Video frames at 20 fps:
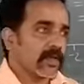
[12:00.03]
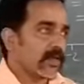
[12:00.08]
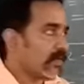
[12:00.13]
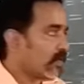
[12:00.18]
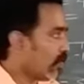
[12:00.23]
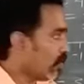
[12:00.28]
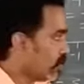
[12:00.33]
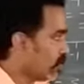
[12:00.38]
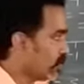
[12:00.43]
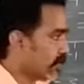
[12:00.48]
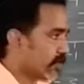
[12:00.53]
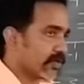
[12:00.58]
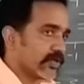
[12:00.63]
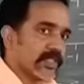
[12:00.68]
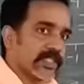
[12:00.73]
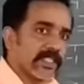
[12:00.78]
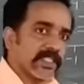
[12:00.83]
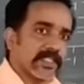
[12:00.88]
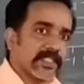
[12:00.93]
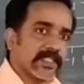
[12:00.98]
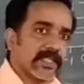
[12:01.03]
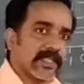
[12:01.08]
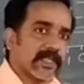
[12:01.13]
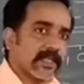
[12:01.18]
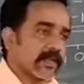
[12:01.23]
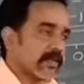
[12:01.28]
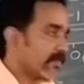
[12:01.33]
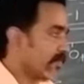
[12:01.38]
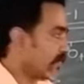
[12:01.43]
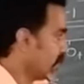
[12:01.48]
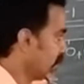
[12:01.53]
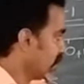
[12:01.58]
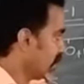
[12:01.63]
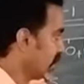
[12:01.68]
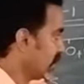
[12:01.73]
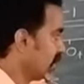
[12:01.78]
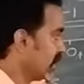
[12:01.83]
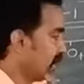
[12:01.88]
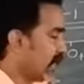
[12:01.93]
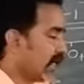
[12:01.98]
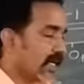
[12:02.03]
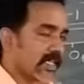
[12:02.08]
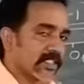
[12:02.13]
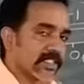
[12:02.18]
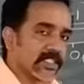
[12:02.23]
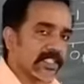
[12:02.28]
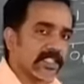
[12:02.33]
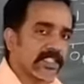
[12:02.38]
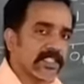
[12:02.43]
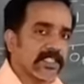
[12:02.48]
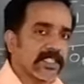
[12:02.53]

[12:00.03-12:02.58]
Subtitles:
Also there exist